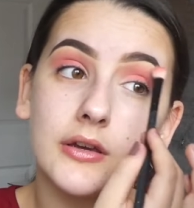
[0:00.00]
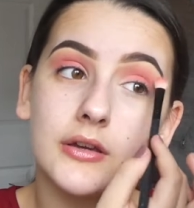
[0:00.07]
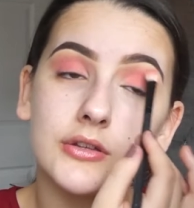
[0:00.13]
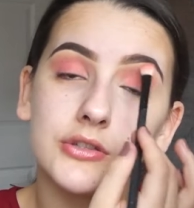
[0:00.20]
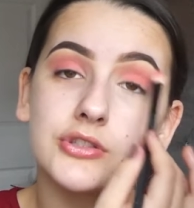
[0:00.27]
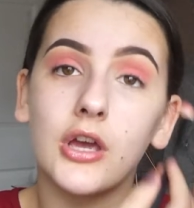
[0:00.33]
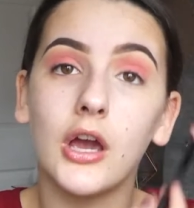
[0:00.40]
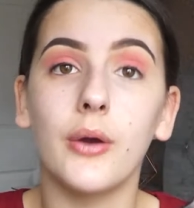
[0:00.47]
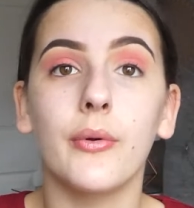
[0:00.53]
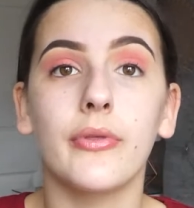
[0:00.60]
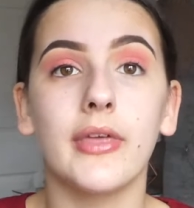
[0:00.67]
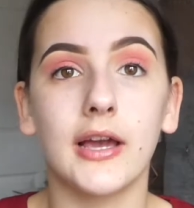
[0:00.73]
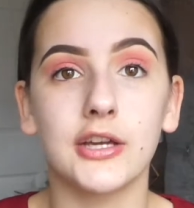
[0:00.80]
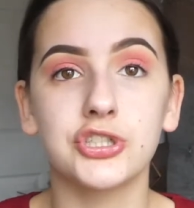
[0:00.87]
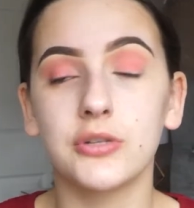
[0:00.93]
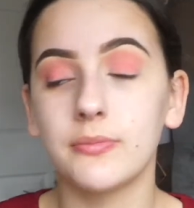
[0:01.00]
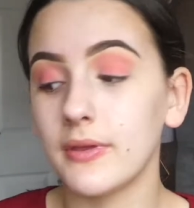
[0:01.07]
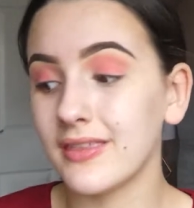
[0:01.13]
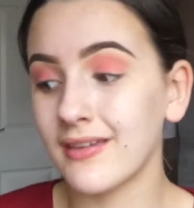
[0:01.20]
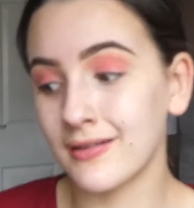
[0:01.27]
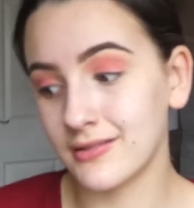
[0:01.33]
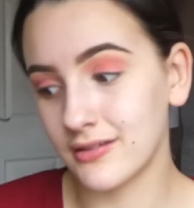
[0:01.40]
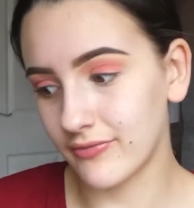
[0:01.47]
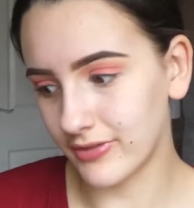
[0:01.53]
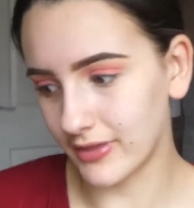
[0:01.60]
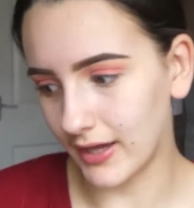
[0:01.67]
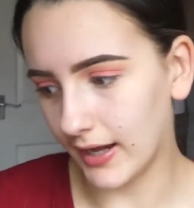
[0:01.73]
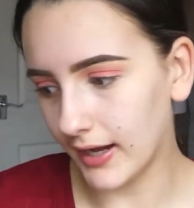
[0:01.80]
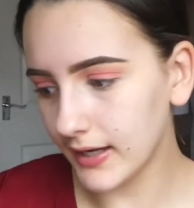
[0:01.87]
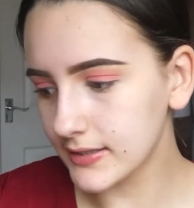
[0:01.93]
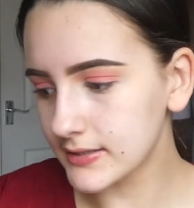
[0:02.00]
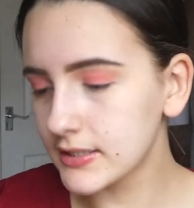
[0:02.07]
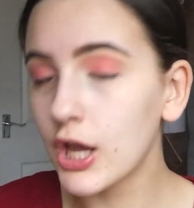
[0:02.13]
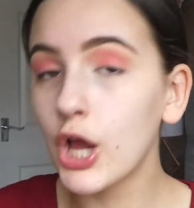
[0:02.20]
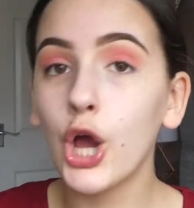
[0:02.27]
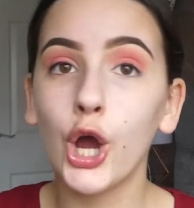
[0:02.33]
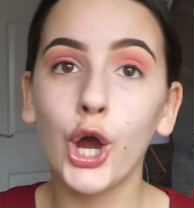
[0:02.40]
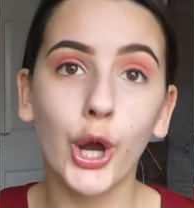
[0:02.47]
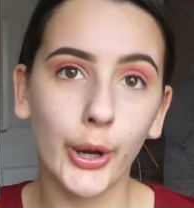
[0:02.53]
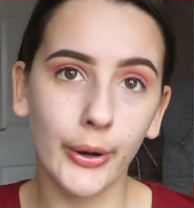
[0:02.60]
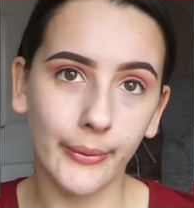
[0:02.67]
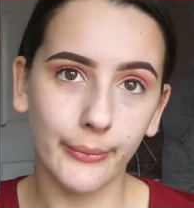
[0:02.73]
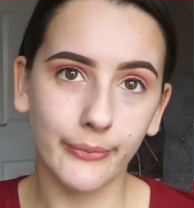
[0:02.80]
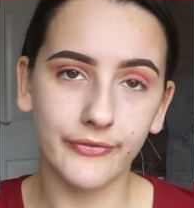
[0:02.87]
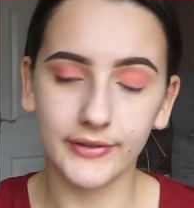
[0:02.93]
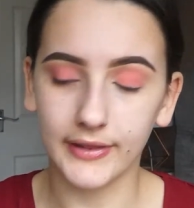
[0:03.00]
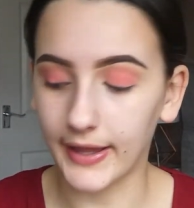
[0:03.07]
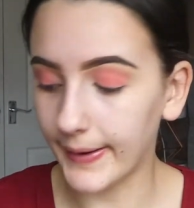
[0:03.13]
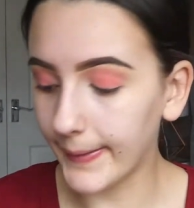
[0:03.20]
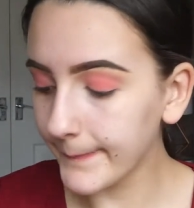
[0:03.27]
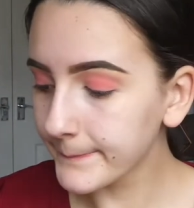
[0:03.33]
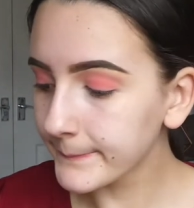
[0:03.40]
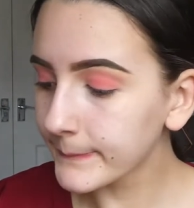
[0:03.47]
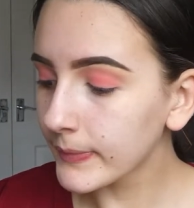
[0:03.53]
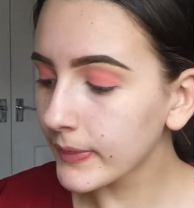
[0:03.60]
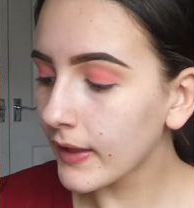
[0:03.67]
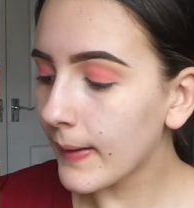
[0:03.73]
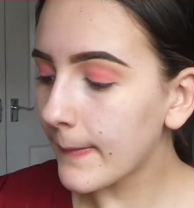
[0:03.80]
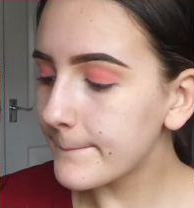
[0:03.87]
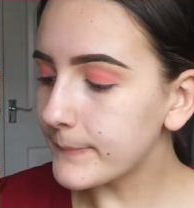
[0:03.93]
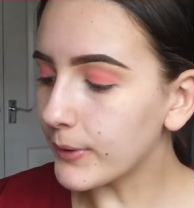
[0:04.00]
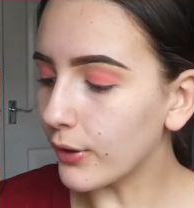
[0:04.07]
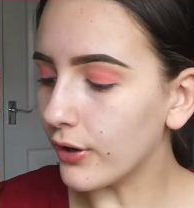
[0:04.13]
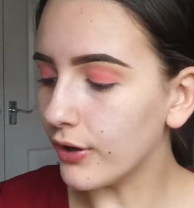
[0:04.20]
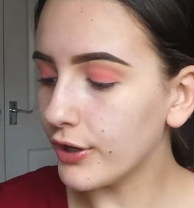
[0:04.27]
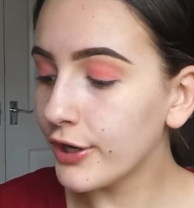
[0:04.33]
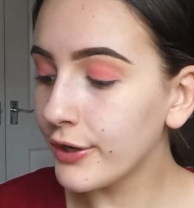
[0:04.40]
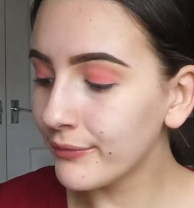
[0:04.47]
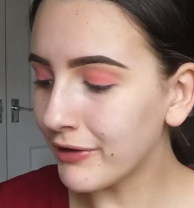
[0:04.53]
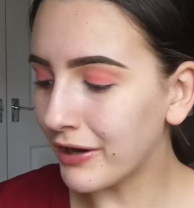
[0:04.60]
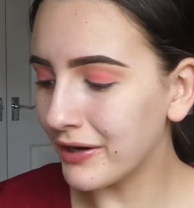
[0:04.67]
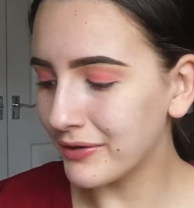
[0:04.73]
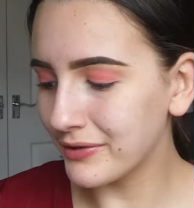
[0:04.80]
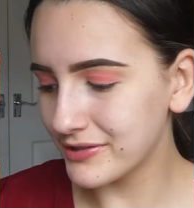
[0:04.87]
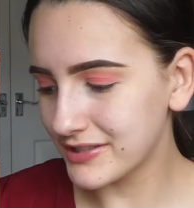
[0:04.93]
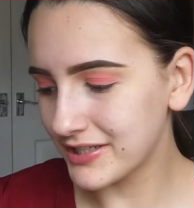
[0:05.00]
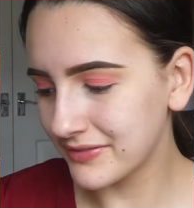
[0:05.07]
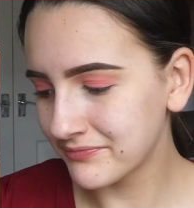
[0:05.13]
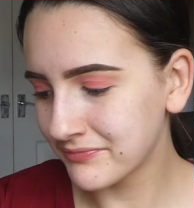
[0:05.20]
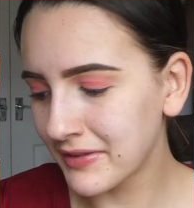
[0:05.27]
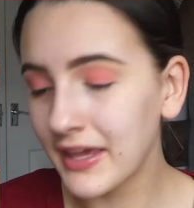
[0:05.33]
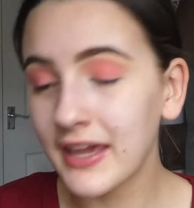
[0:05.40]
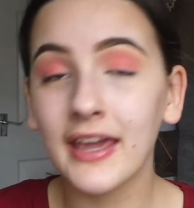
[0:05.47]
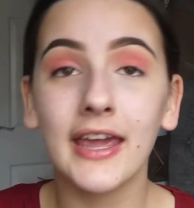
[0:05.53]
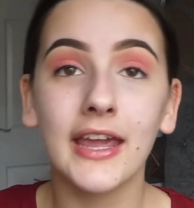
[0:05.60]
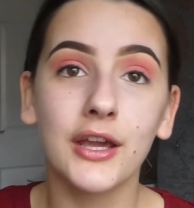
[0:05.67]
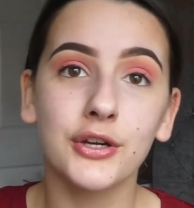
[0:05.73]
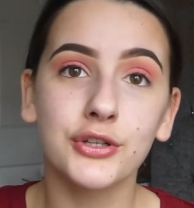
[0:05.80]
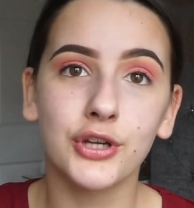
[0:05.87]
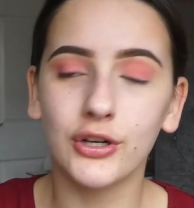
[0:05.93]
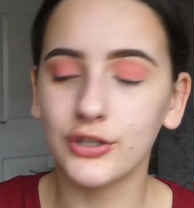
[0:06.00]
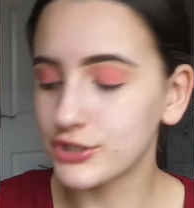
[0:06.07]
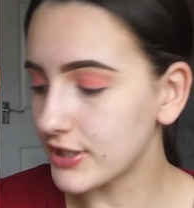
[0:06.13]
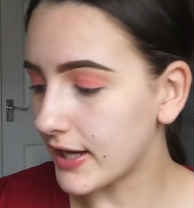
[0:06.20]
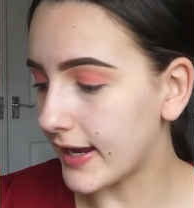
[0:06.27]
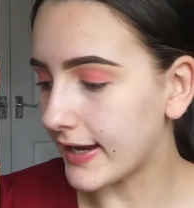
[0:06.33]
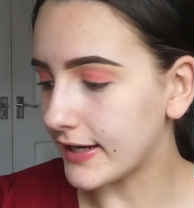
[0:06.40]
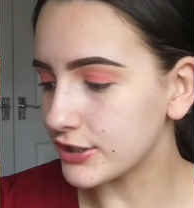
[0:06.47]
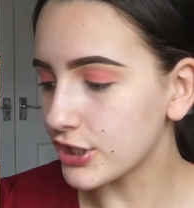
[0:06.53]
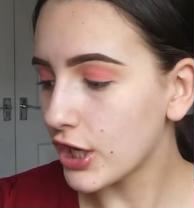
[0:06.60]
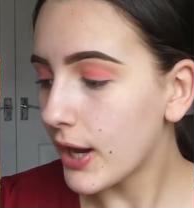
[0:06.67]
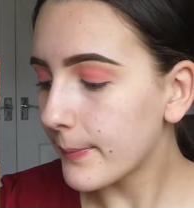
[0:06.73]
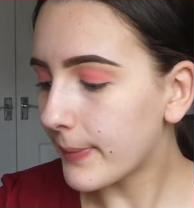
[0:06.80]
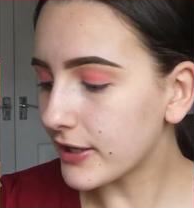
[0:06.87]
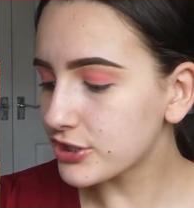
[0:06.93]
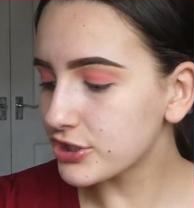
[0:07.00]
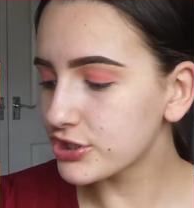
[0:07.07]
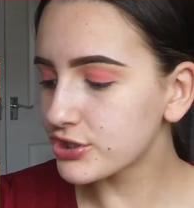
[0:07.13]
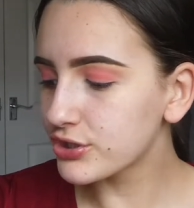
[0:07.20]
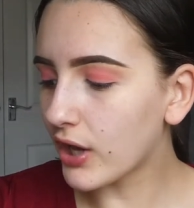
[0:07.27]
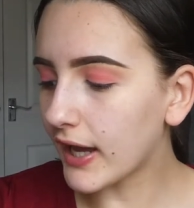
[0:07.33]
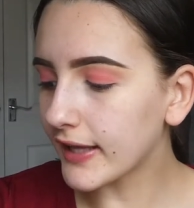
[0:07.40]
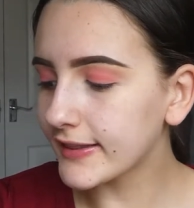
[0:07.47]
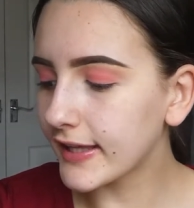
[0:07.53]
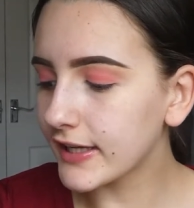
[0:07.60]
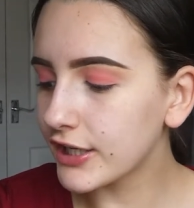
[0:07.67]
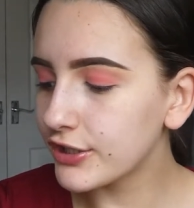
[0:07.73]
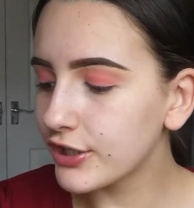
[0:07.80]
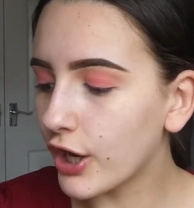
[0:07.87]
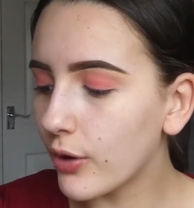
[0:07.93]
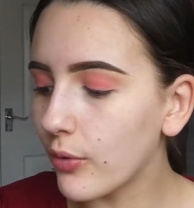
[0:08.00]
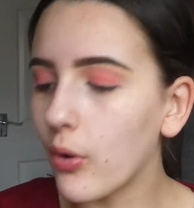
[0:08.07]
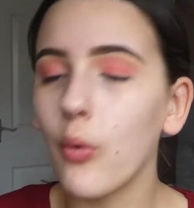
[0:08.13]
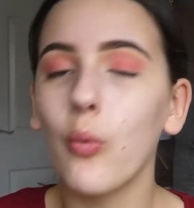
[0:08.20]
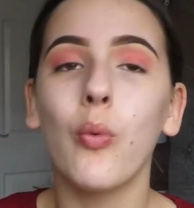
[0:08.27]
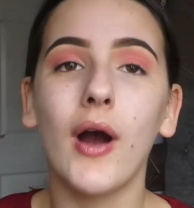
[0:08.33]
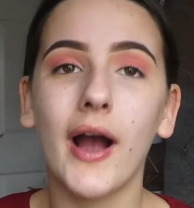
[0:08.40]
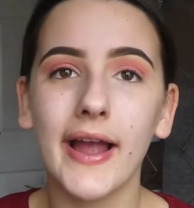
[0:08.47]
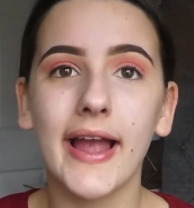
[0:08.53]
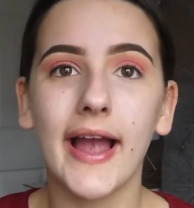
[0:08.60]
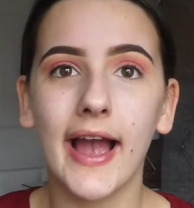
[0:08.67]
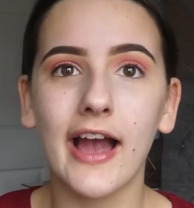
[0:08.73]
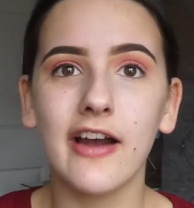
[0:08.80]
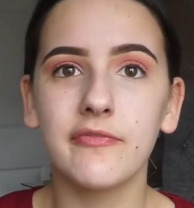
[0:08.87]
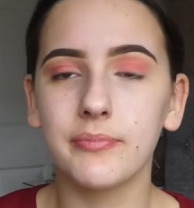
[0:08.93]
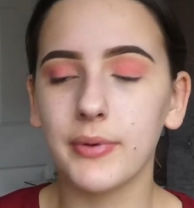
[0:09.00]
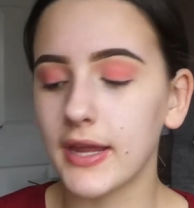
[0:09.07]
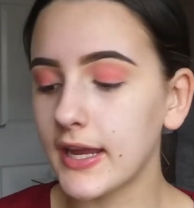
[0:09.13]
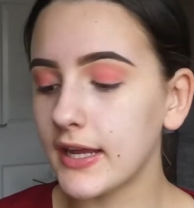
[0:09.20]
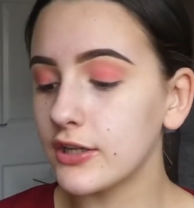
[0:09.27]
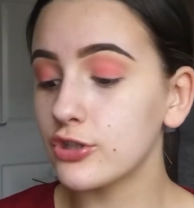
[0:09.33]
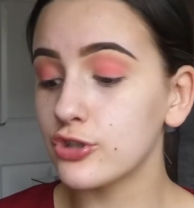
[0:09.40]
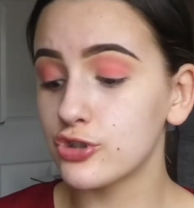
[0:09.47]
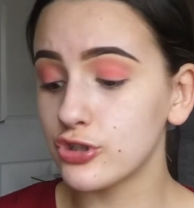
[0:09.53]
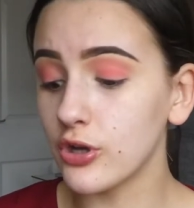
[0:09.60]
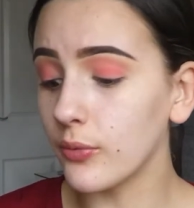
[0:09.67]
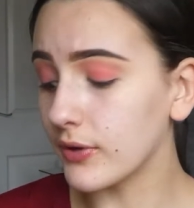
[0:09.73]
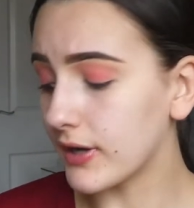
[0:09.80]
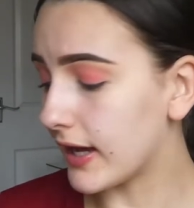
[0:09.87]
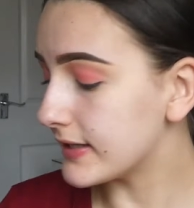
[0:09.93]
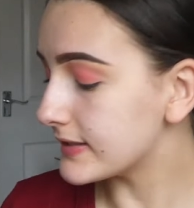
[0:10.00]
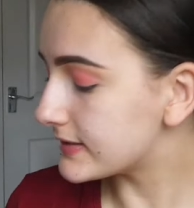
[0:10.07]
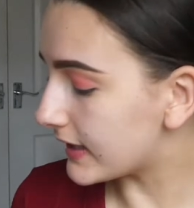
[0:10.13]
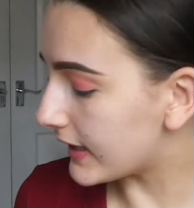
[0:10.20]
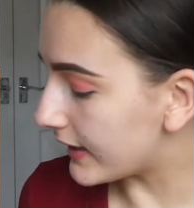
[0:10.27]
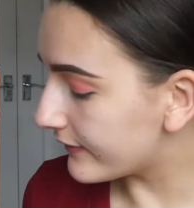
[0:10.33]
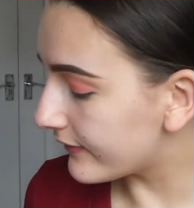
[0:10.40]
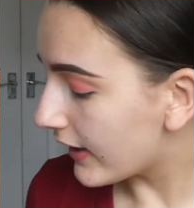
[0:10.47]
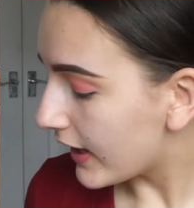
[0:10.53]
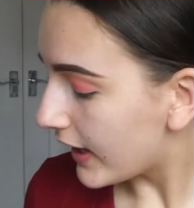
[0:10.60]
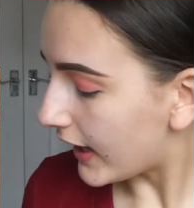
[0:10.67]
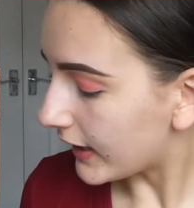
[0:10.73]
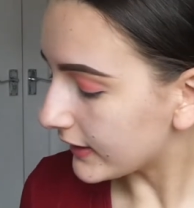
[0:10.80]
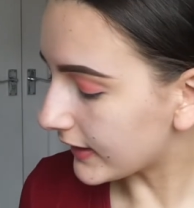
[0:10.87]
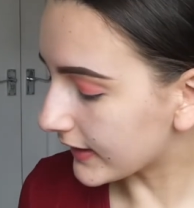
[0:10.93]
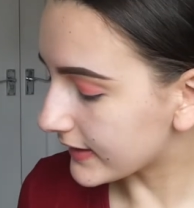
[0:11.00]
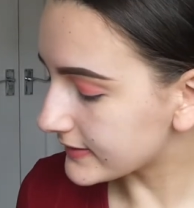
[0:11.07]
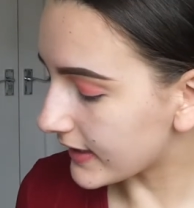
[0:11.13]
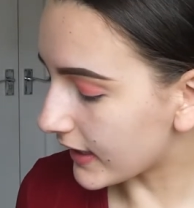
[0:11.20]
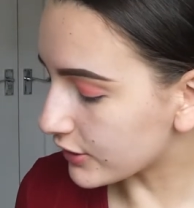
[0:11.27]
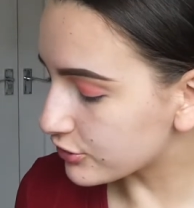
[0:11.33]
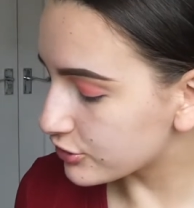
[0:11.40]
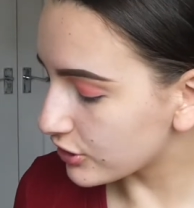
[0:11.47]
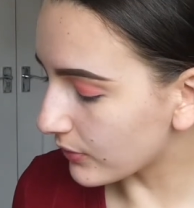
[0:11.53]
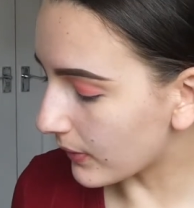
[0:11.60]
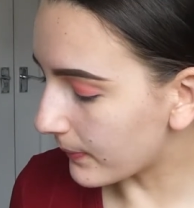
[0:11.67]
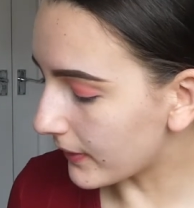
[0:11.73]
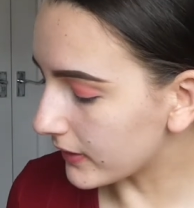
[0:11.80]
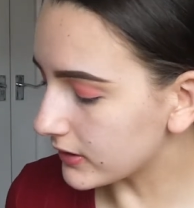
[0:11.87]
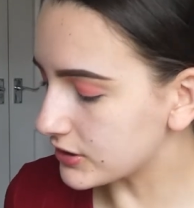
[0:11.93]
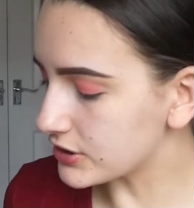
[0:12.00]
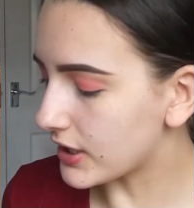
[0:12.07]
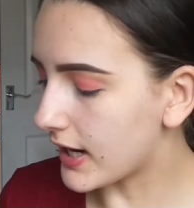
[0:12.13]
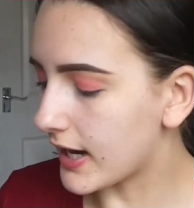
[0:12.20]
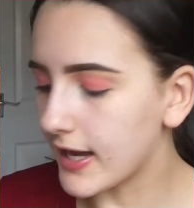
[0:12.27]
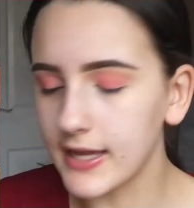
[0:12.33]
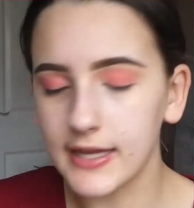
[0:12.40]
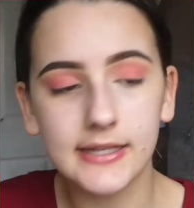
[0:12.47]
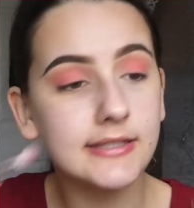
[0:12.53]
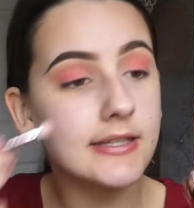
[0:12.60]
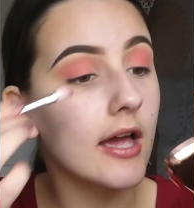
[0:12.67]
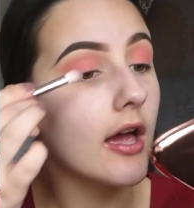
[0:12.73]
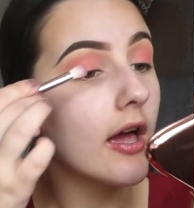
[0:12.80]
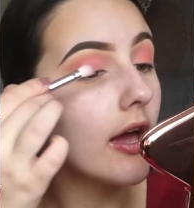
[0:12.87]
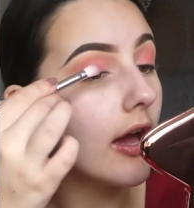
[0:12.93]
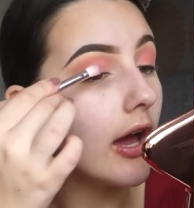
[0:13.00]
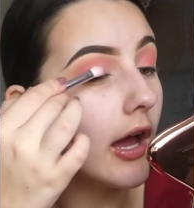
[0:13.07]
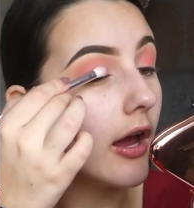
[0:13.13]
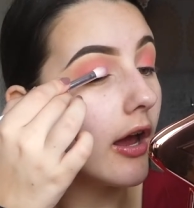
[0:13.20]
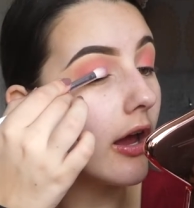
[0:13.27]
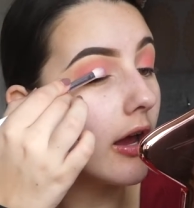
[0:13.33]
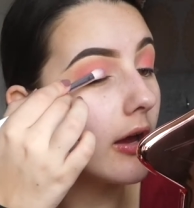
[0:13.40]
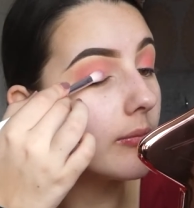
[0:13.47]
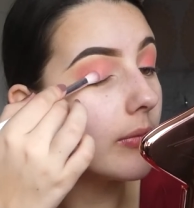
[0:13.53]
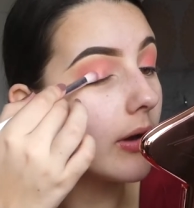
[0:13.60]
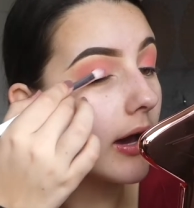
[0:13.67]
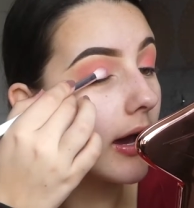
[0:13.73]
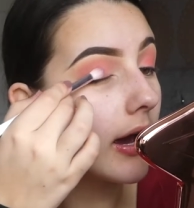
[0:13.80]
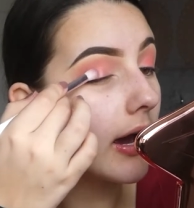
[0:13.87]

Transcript: so that should be the end of that, hopefully, but who knows, it could all change. But I just thought I'd let you know why I have been so inactive. Like I said, I do apologise, and